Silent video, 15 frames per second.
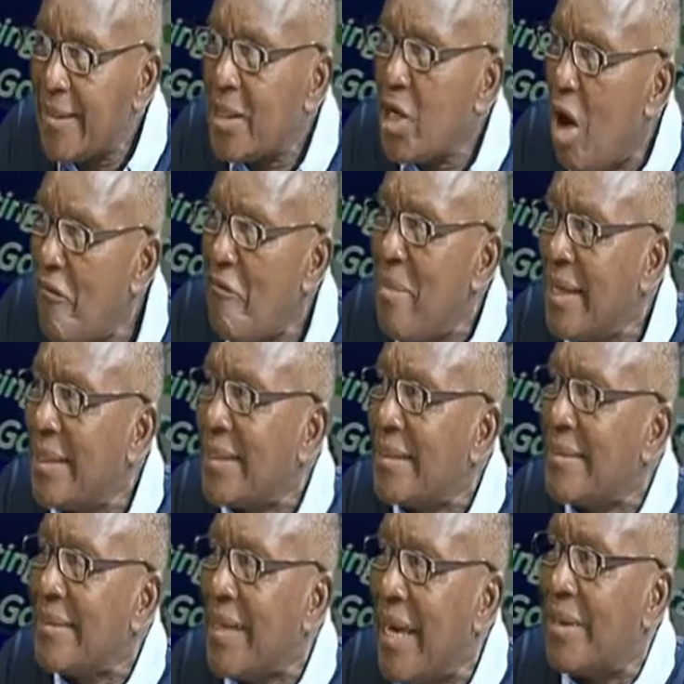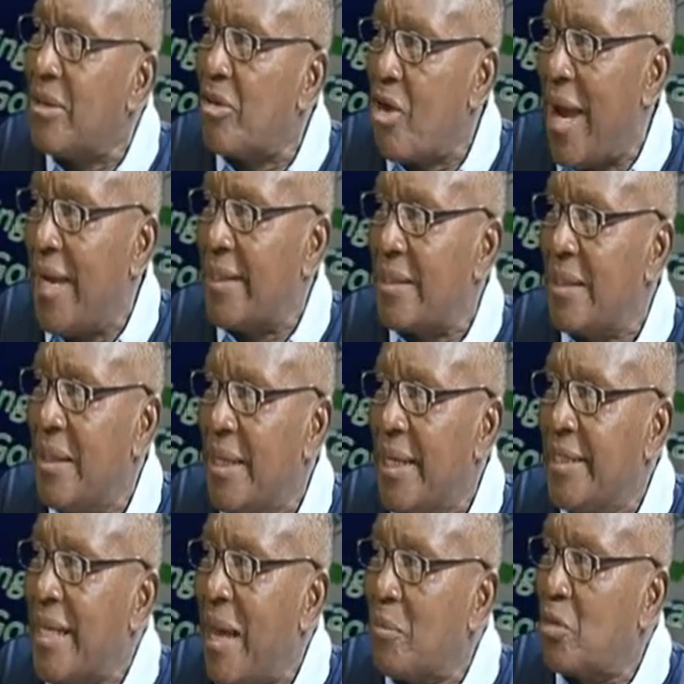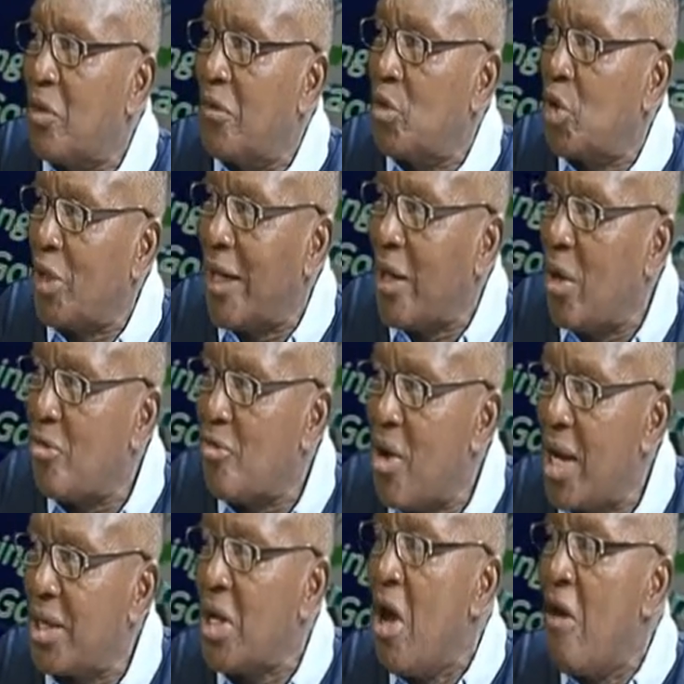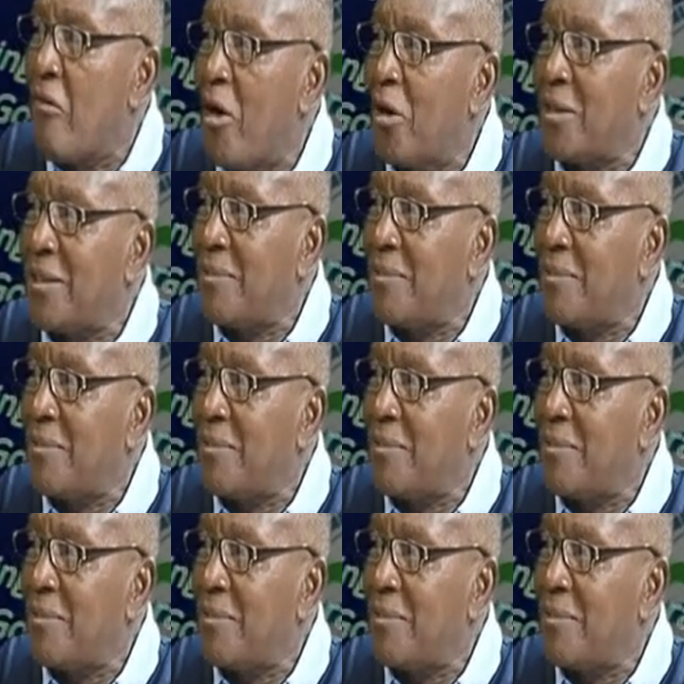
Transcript: government get the right in terms of the social contract for